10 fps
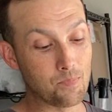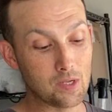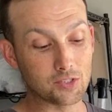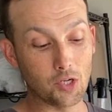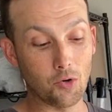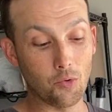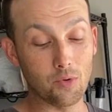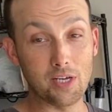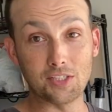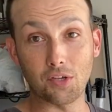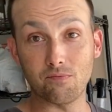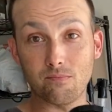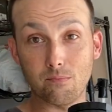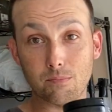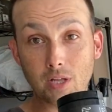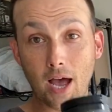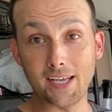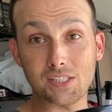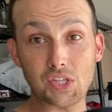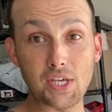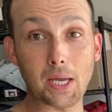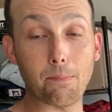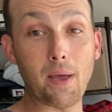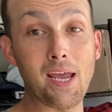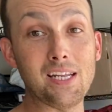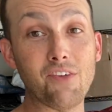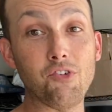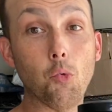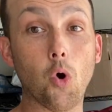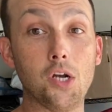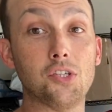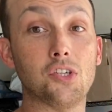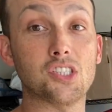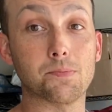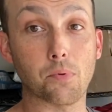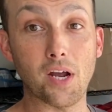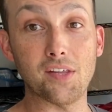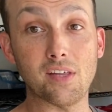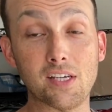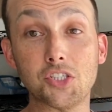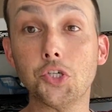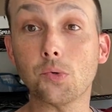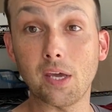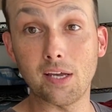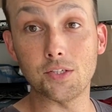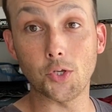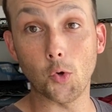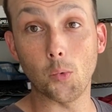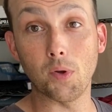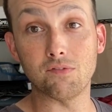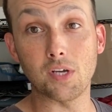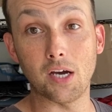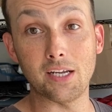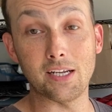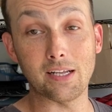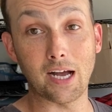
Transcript: So it's a nice thick paint. If you wanted to spray this, you can do it. We've done it.